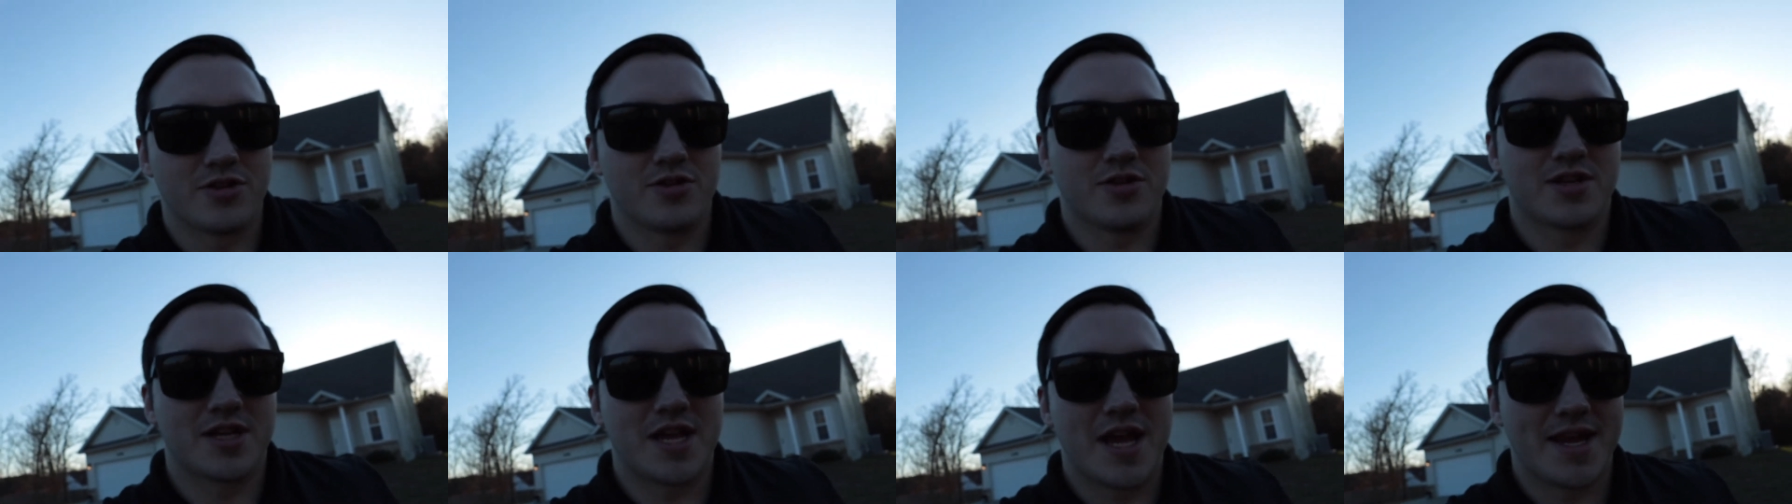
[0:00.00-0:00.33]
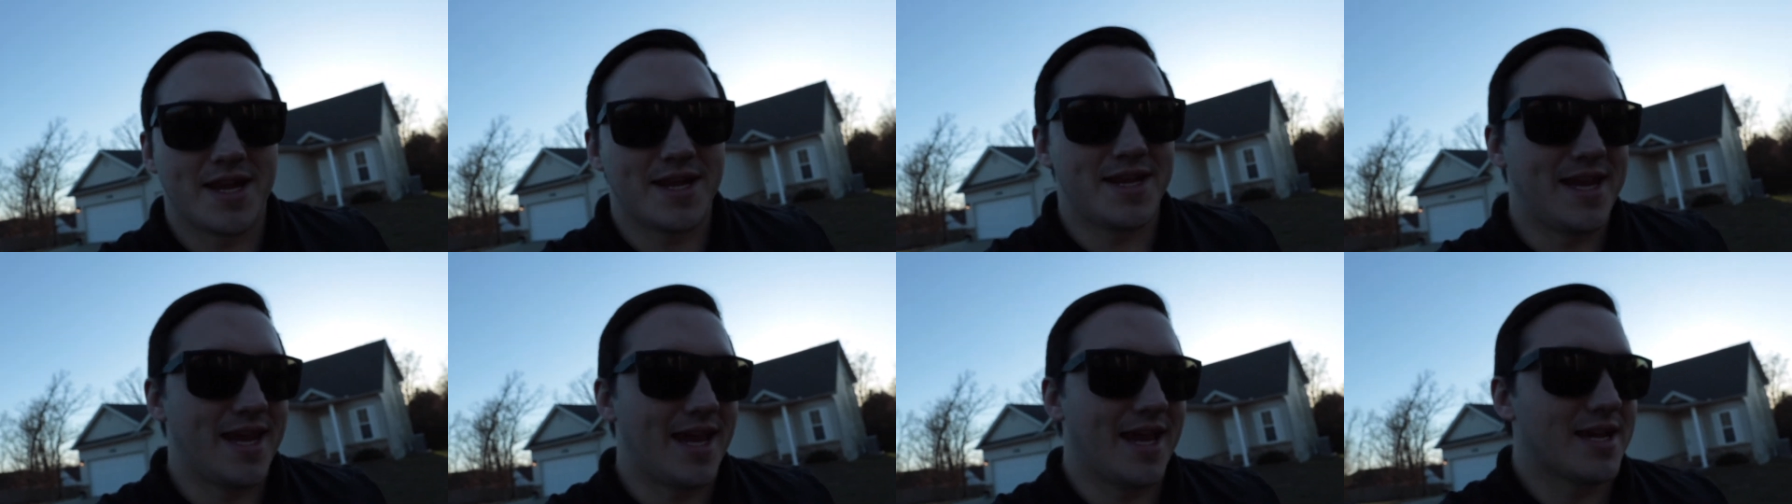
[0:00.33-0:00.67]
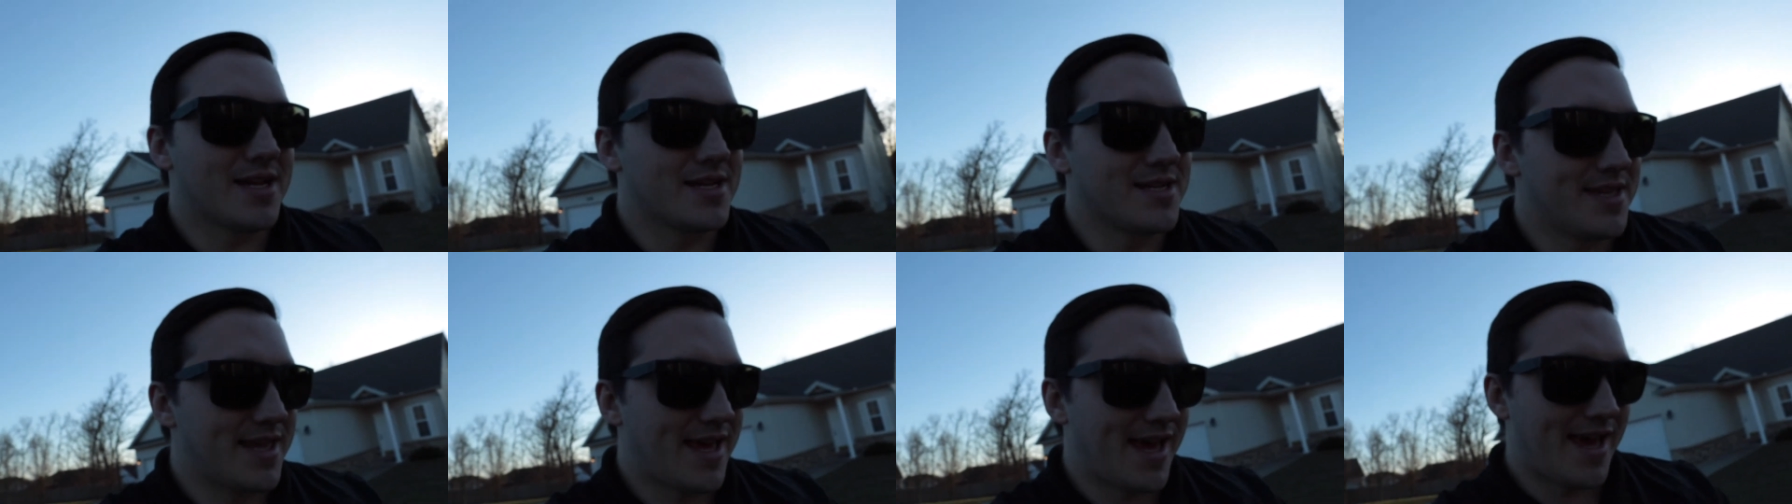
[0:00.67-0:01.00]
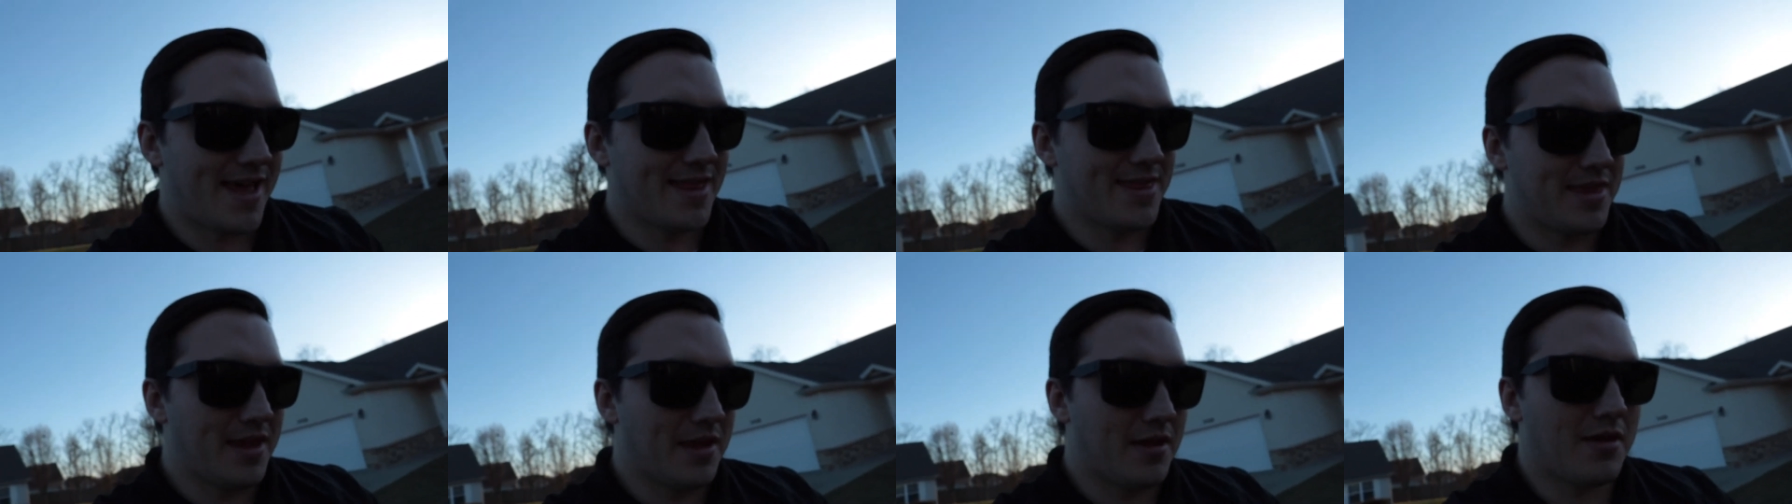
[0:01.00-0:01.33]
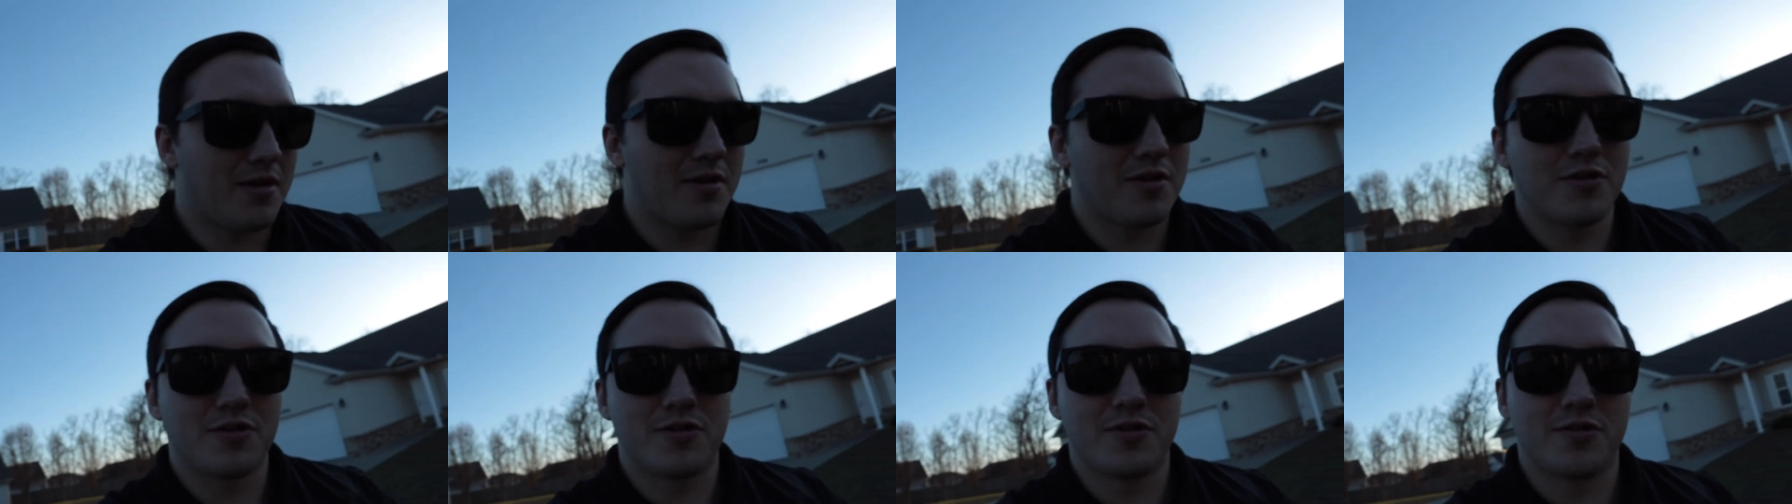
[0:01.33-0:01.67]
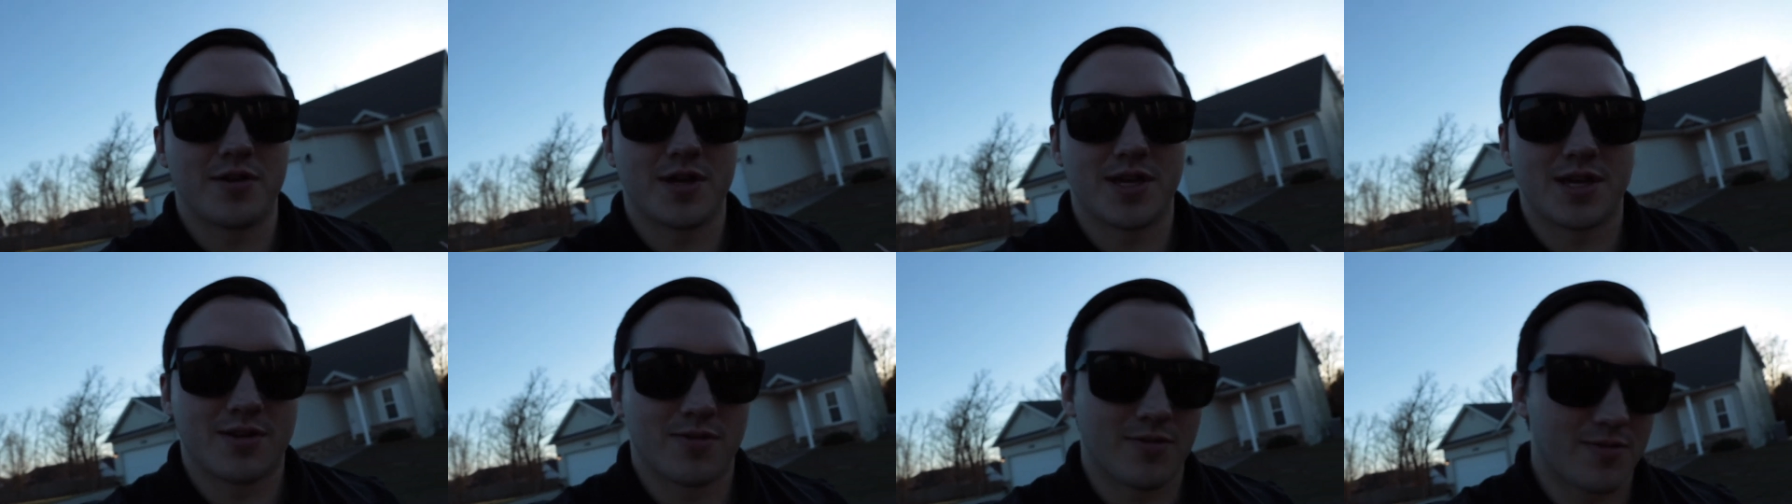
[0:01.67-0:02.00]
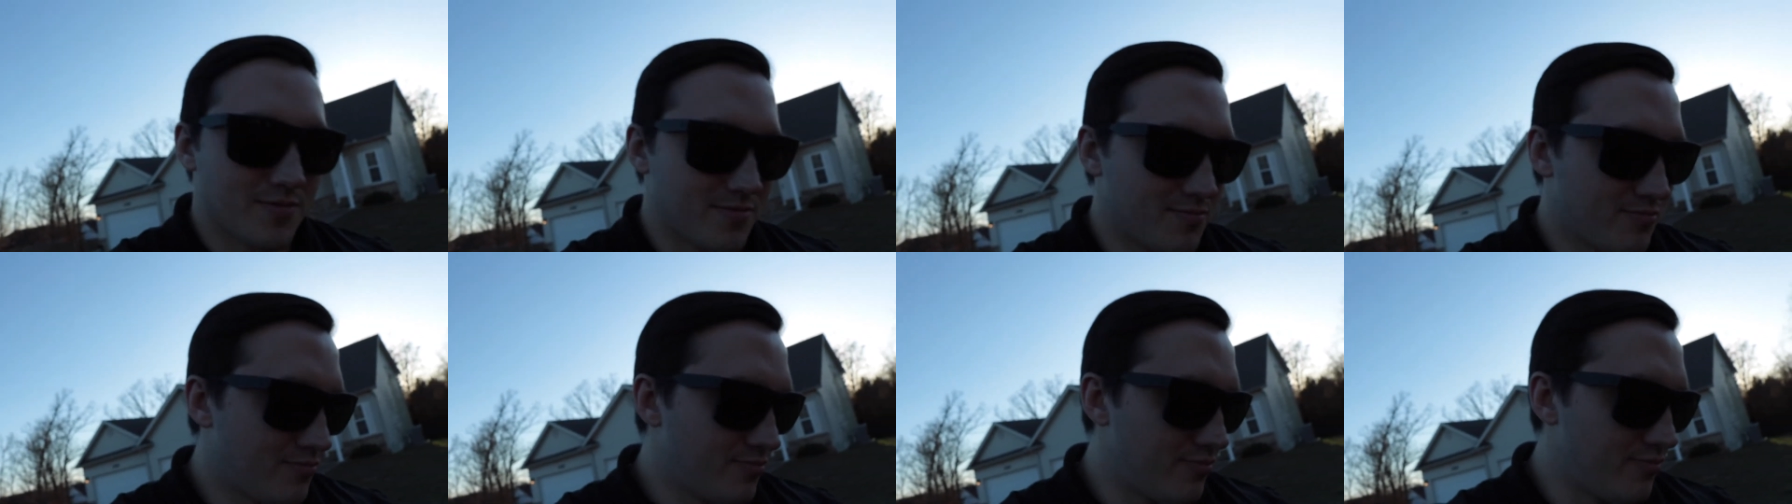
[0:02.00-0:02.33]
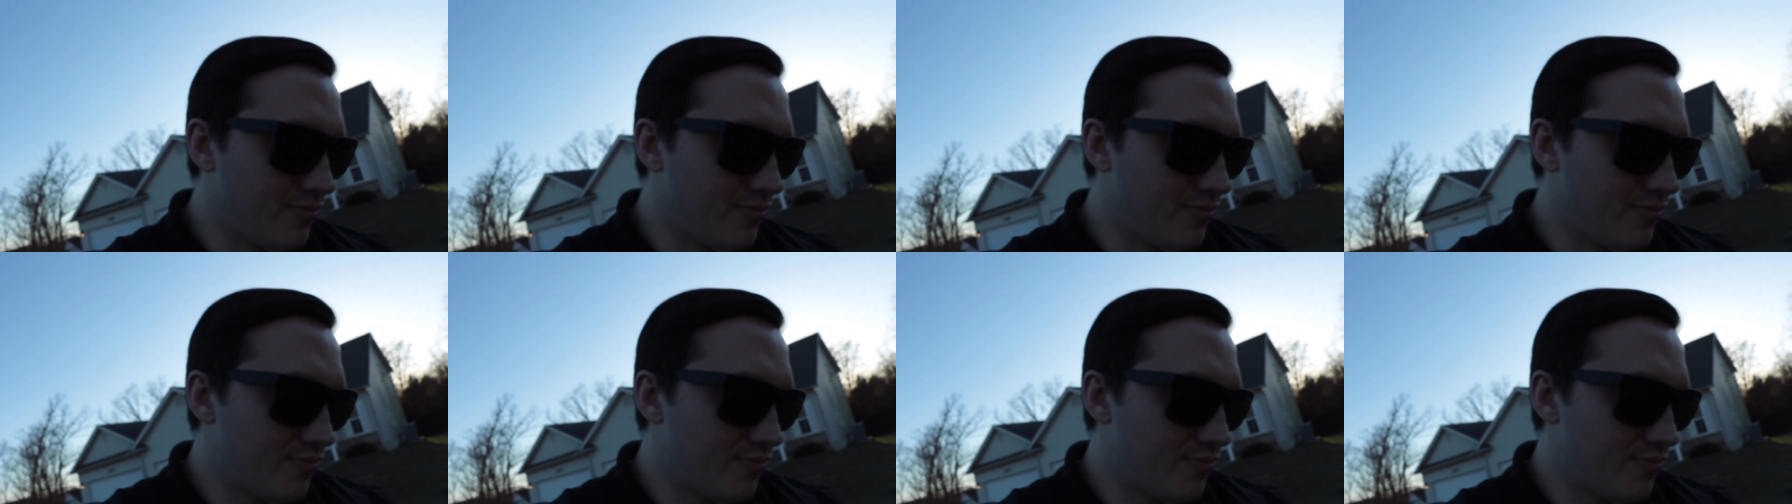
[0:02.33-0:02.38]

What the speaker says: just got a text that they are doing, or